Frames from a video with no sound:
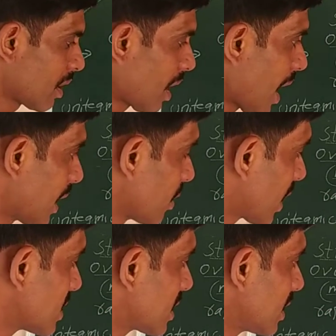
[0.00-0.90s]
And you
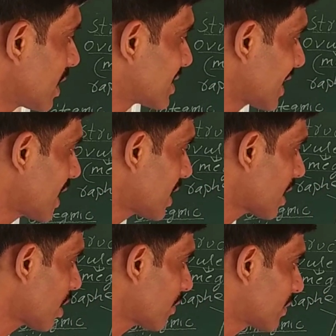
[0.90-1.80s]
can see in the
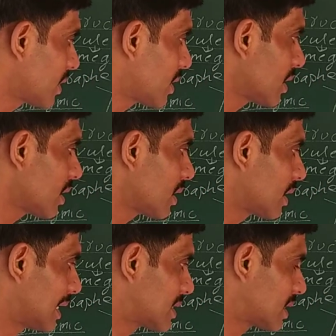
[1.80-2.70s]
center of
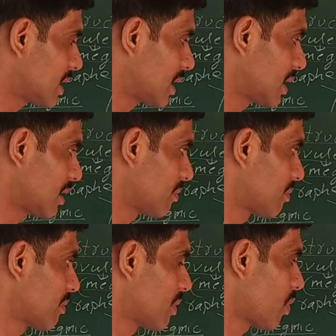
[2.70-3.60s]
this, uh,
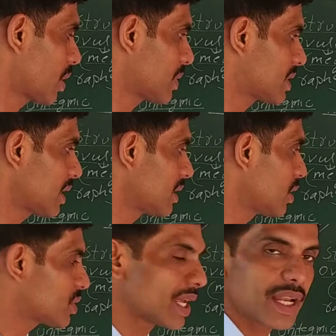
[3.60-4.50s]
what we say,
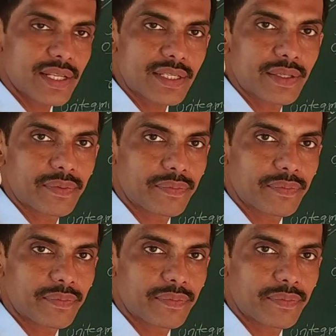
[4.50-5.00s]
nucellus,